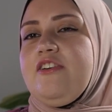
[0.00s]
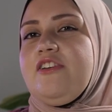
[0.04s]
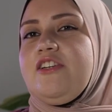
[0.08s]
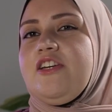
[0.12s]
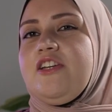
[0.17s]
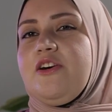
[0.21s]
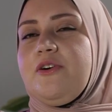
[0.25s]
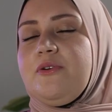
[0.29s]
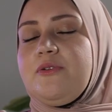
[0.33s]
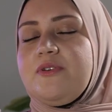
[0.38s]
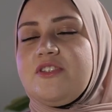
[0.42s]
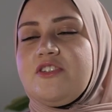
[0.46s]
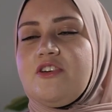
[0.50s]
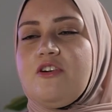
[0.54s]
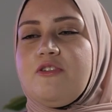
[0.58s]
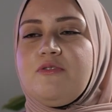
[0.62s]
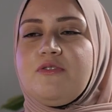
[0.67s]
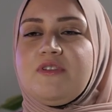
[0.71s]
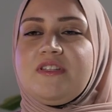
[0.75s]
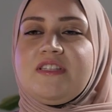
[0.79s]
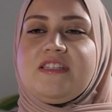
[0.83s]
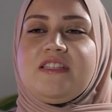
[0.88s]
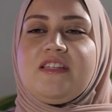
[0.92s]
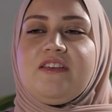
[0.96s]
it's
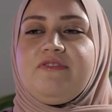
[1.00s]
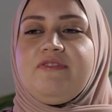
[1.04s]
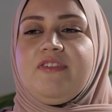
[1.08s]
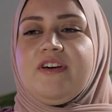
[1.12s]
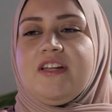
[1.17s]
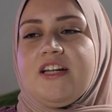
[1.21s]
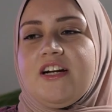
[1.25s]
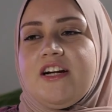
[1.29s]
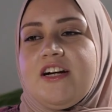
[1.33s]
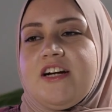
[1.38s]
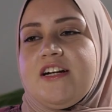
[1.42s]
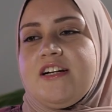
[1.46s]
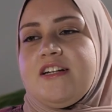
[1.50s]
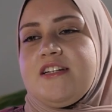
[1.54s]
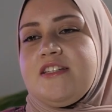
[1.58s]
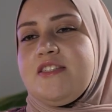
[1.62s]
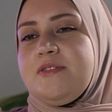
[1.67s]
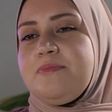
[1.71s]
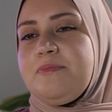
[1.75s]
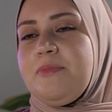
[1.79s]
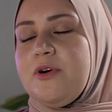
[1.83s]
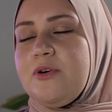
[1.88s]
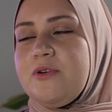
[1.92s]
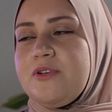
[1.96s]
always
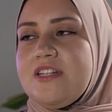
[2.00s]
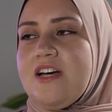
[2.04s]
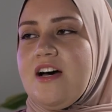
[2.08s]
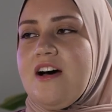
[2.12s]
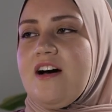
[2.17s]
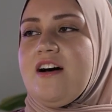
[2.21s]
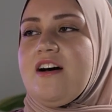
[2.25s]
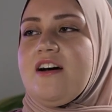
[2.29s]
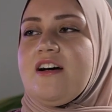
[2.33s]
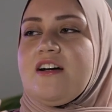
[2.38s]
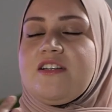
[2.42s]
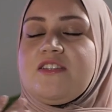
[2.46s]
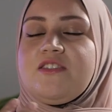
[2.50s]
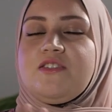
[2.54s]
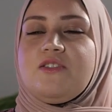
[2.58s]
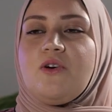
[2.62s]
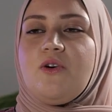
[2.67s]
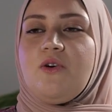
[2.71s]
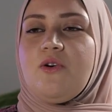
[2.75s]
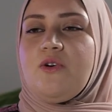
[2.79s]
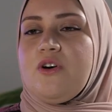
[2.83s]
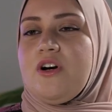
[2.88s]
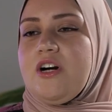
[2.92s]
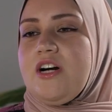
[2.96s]
fillers, Botox,
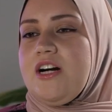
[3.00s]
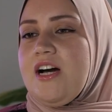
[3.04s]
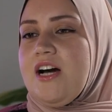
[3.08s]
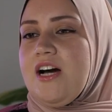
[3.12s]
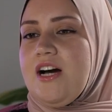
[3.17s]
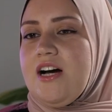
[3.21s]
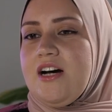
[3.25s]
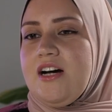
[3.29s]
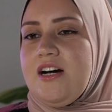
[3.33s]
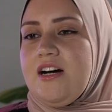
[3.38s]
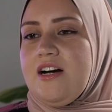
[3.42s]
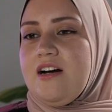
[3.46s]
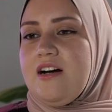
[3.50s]
or